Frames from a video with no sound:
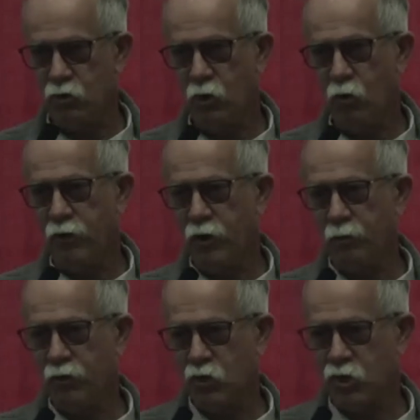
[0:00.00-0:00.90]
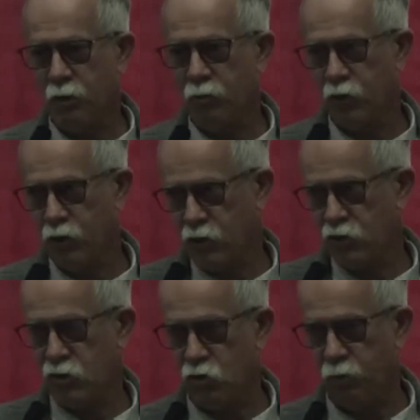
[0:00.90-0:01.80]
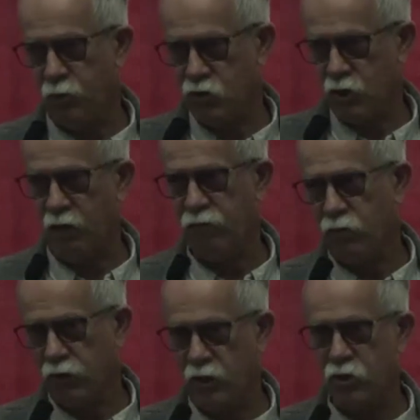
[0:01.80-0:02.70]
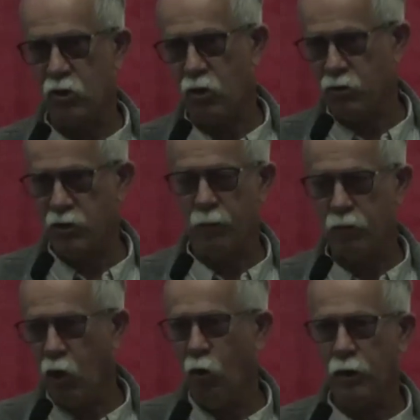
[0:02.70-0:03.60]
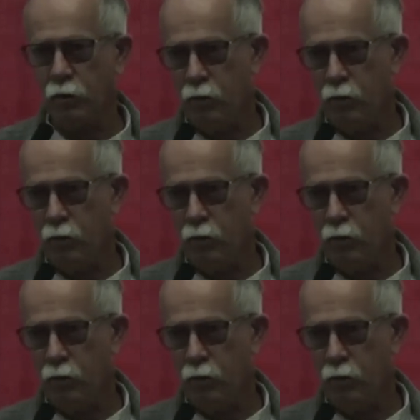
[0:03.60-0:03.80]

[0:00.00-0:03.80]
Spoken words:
We wound up at the same place because the trip at Stanford that I started kept going.